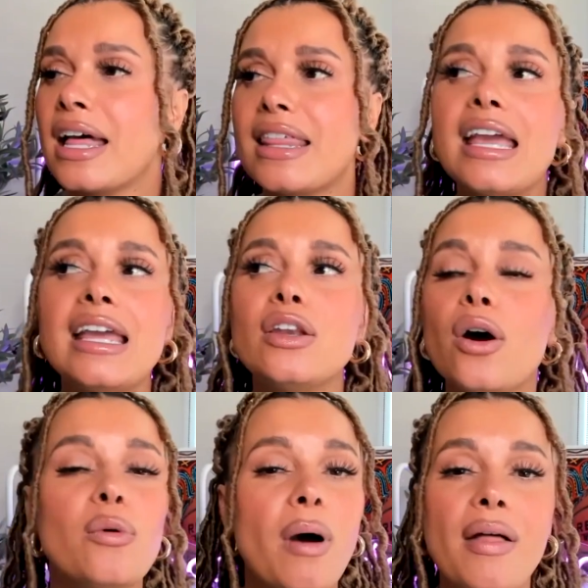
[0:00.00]
They
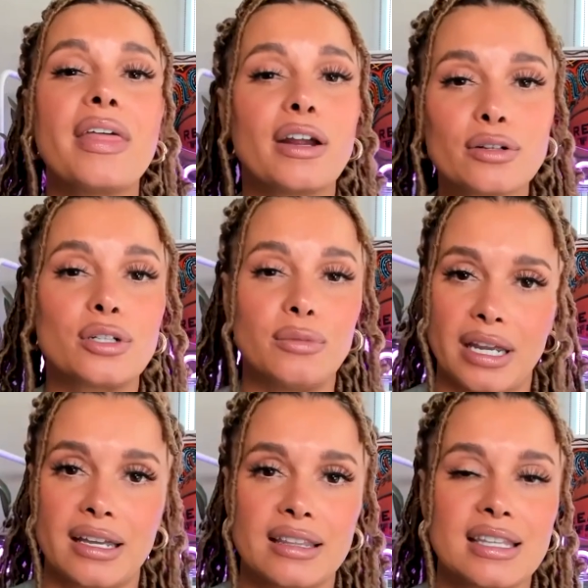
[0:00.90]
know what they're
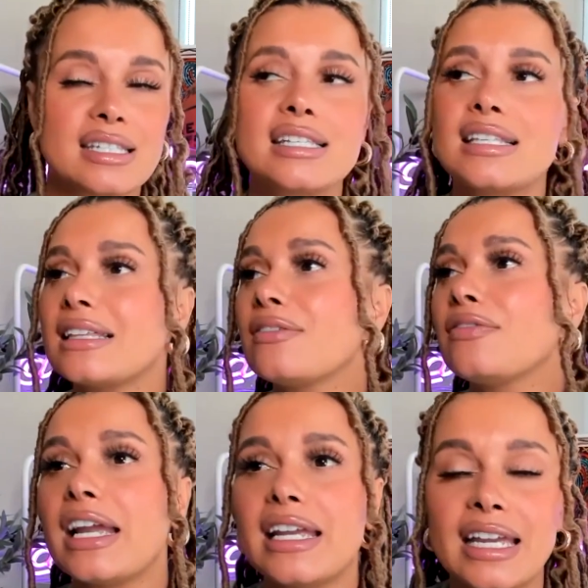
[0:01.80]
doing. This is not the
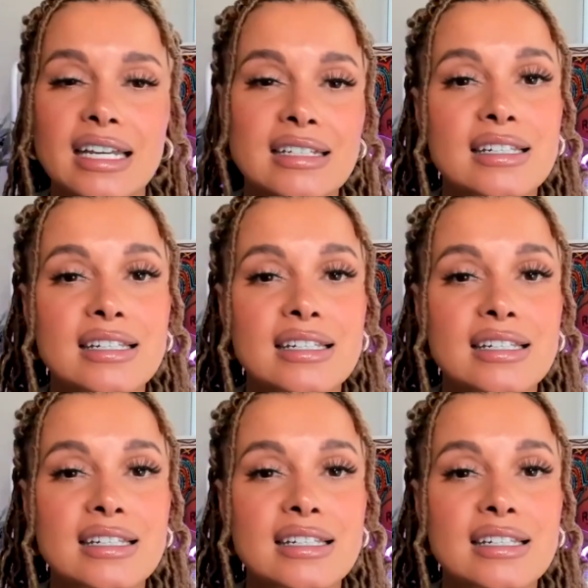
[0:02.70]
Vikings.